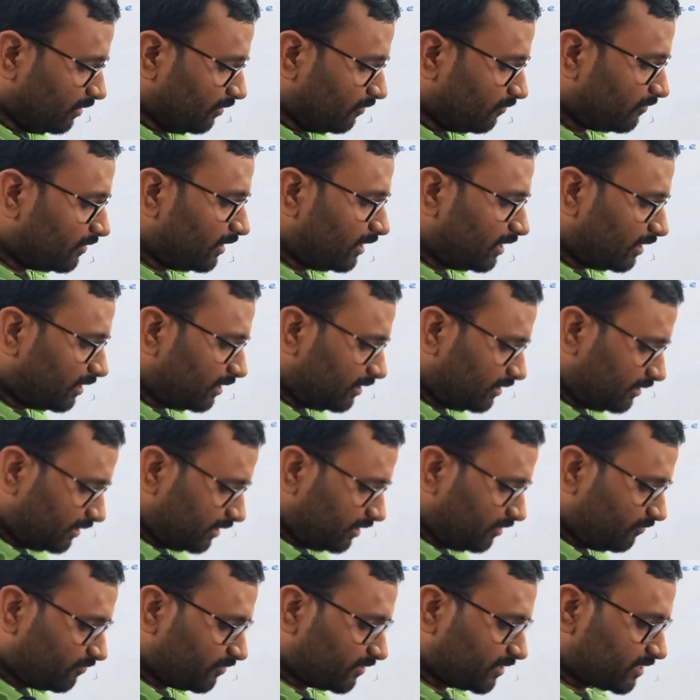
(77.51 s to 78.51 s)
We learned
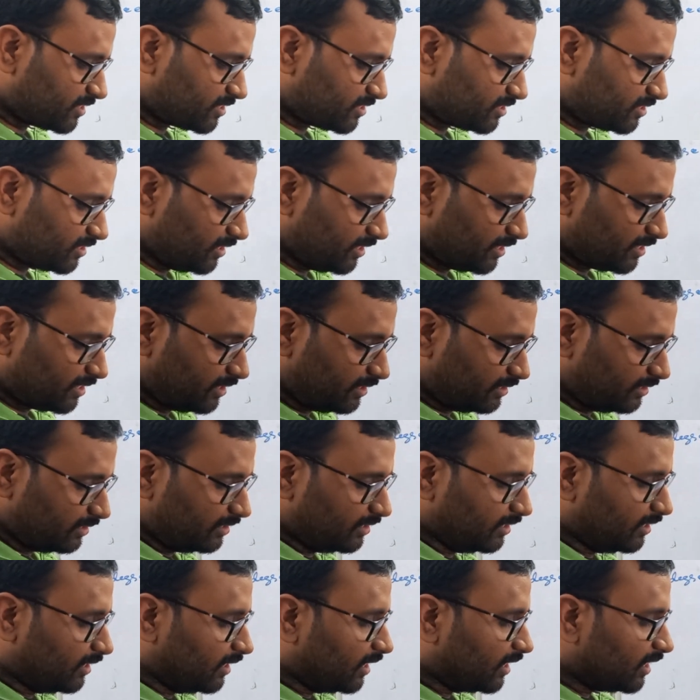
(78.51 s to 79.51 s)
in first year,
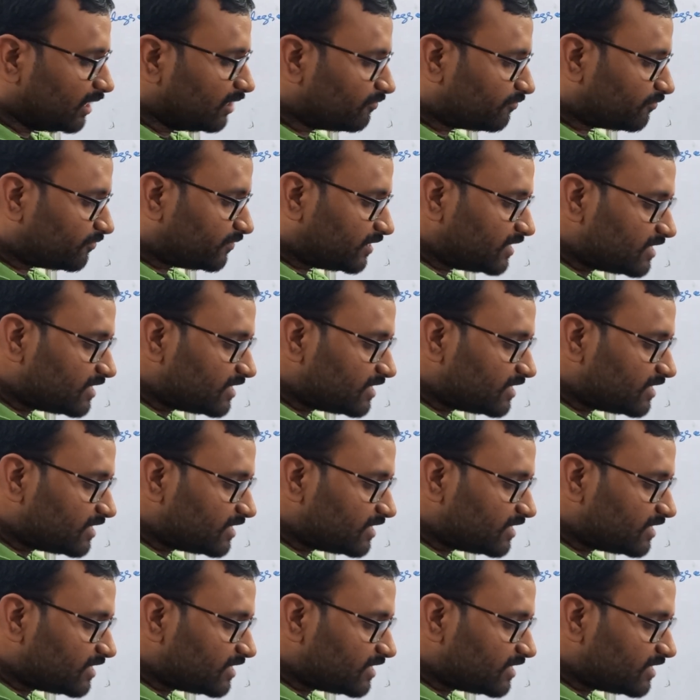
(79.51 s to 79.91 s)
if